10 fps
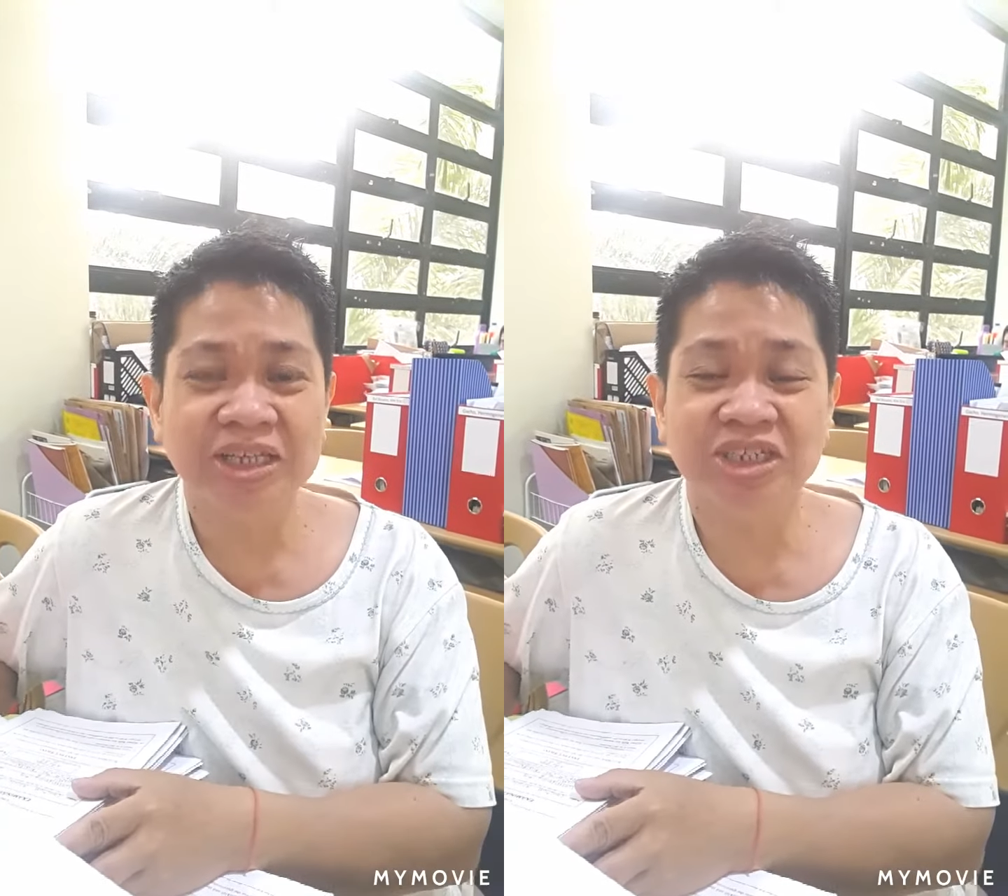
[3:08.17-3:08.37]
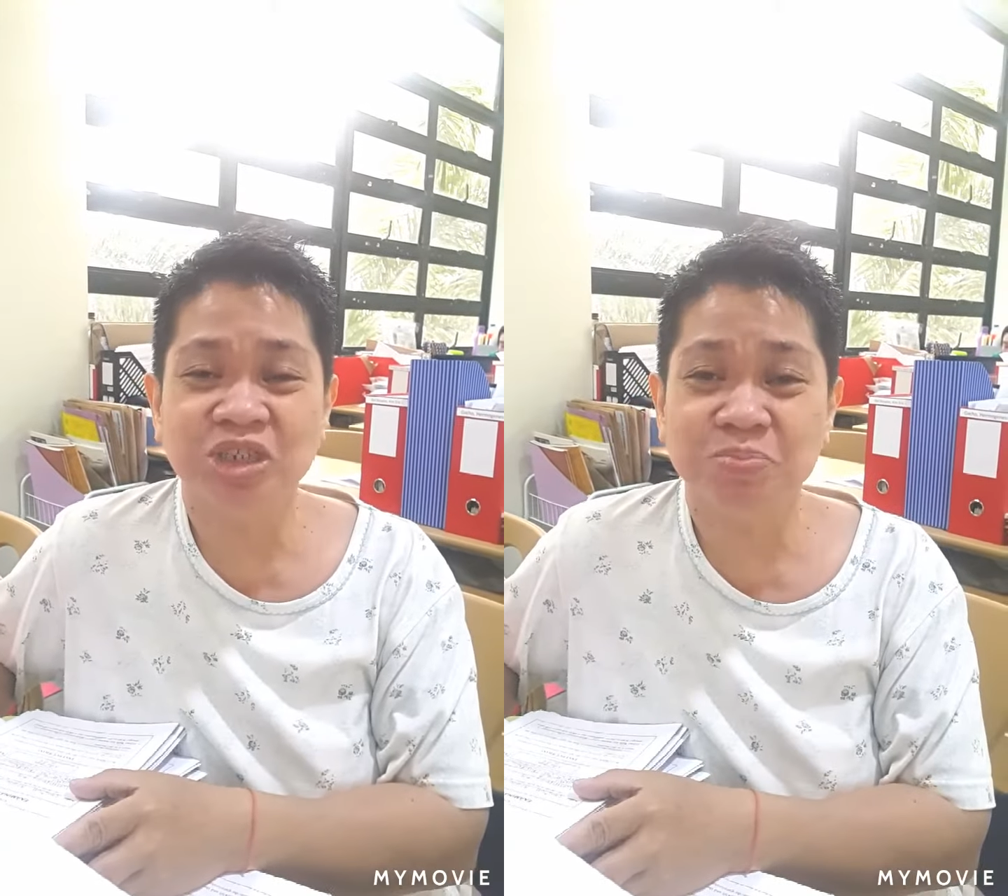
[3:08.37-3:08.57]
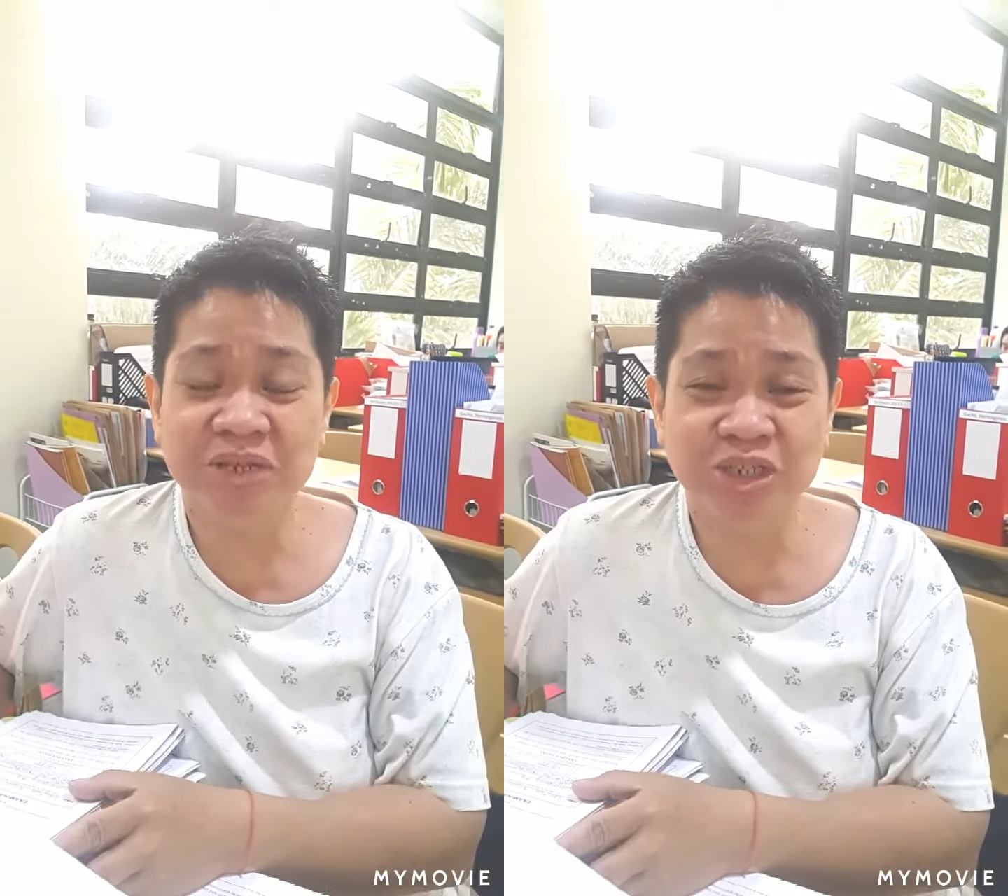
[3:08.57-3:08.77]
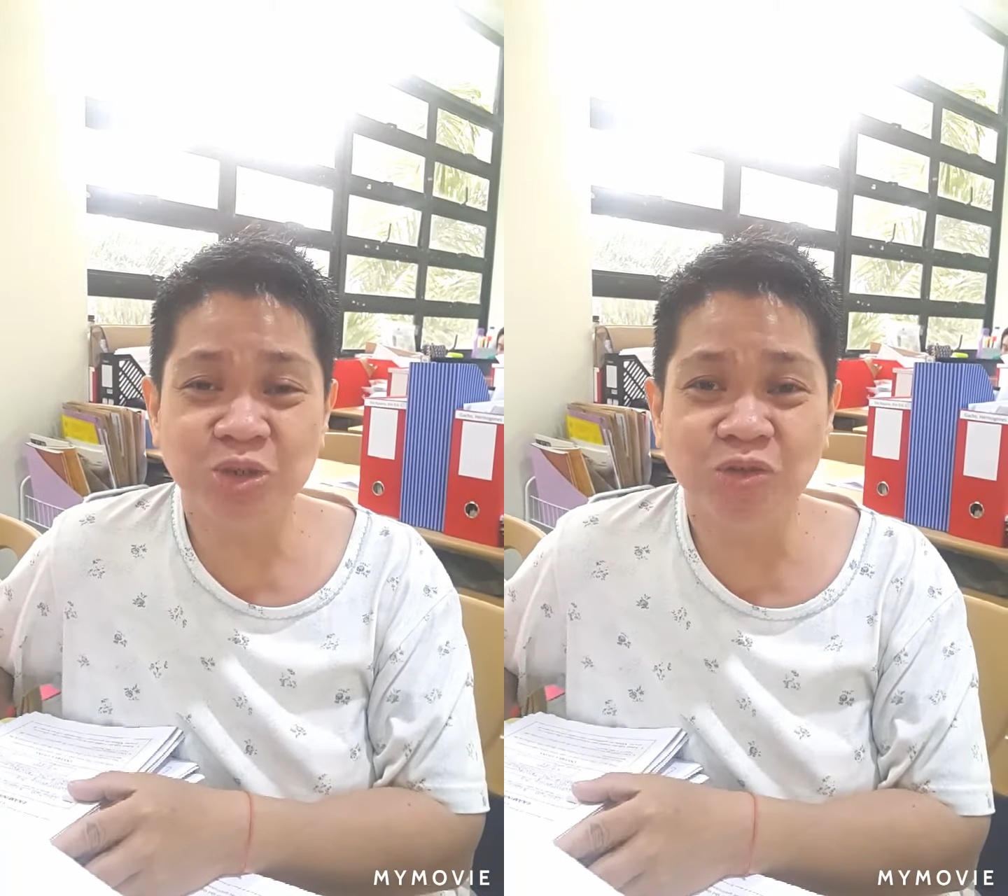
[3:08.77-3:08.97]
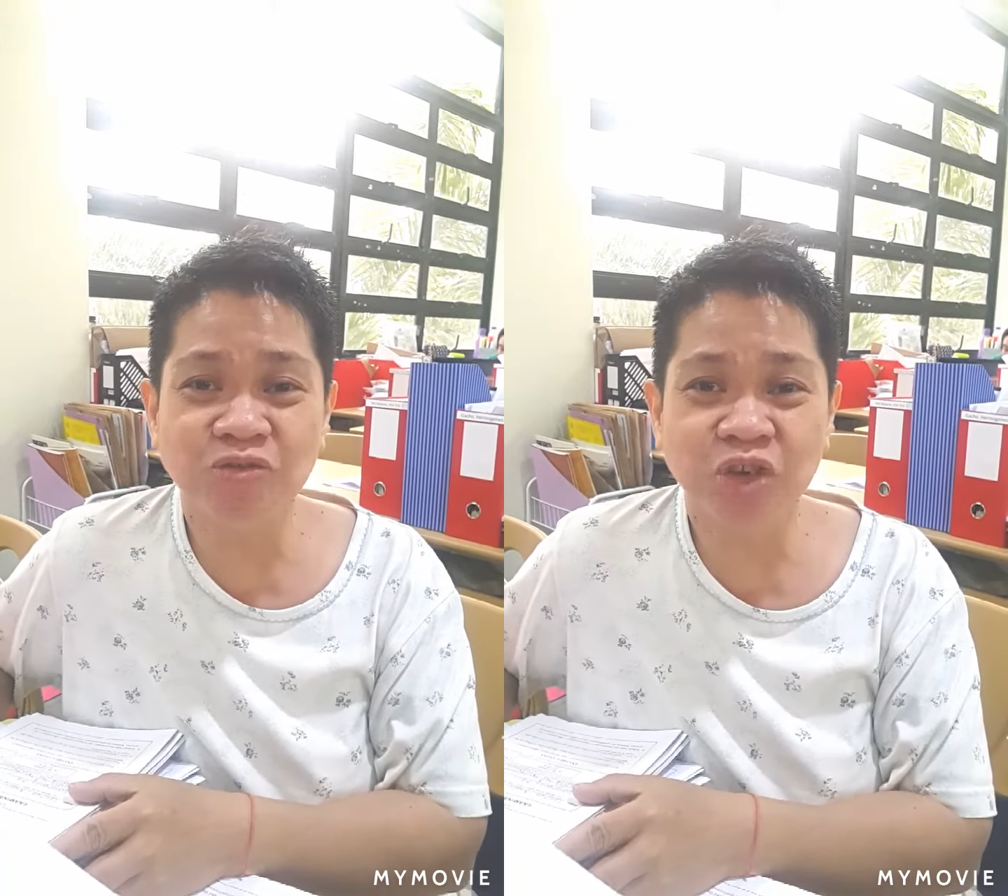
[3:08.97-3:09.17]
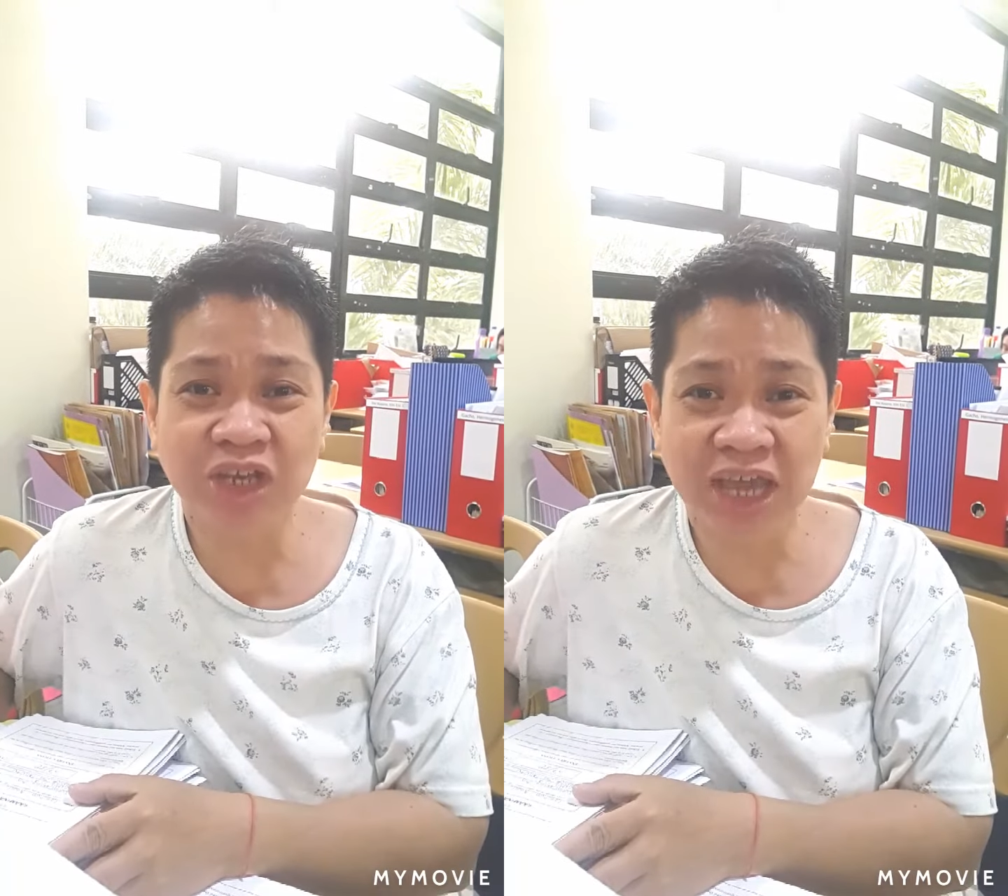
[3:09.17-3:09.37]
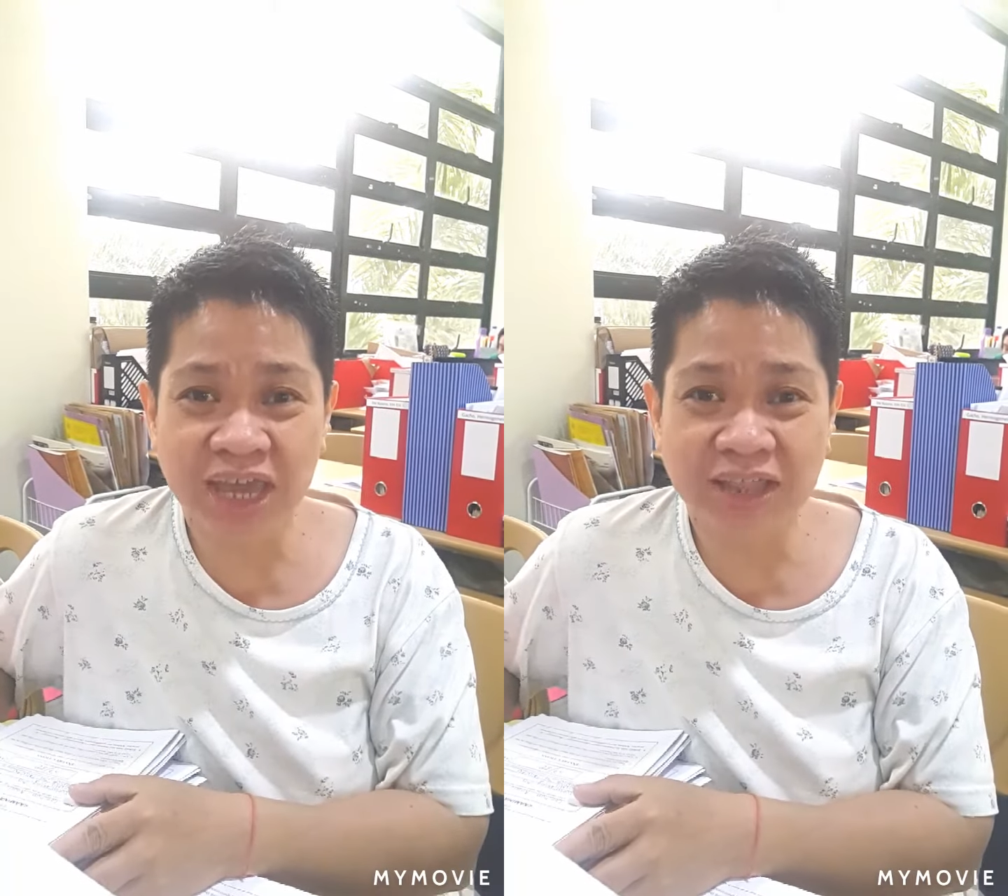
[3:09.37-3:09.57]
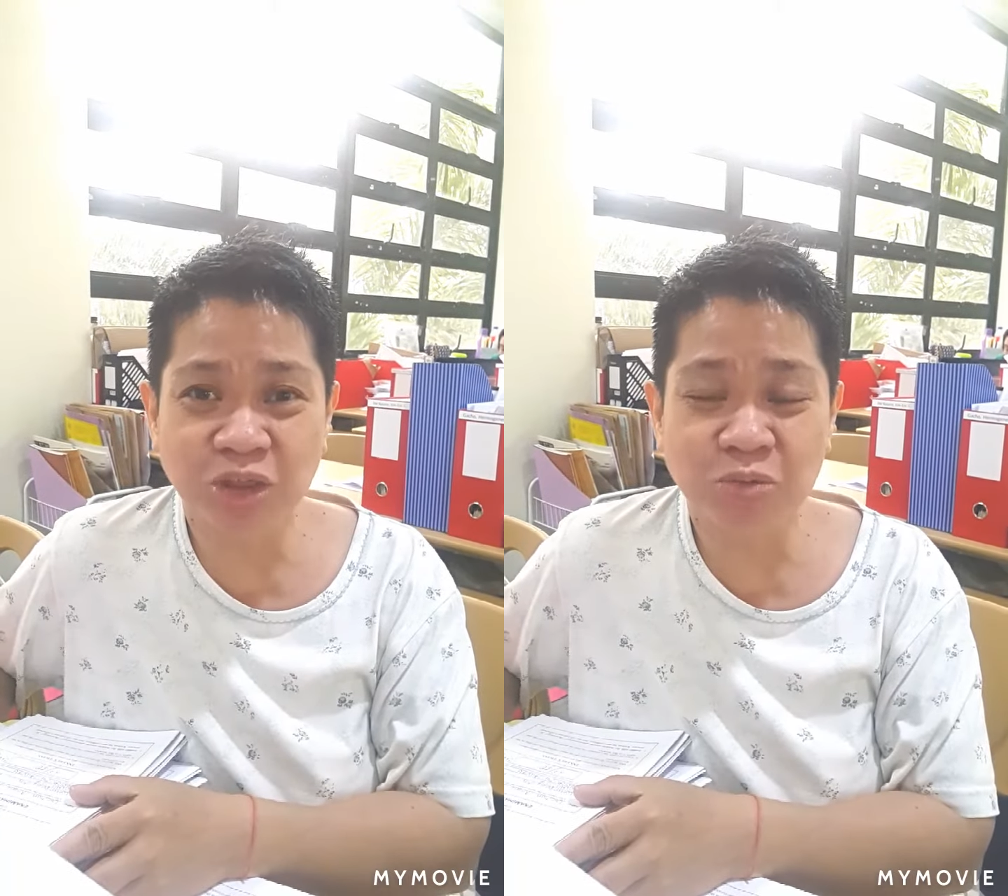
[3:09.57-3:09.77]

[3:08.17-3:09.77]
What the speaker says: Just please don't forget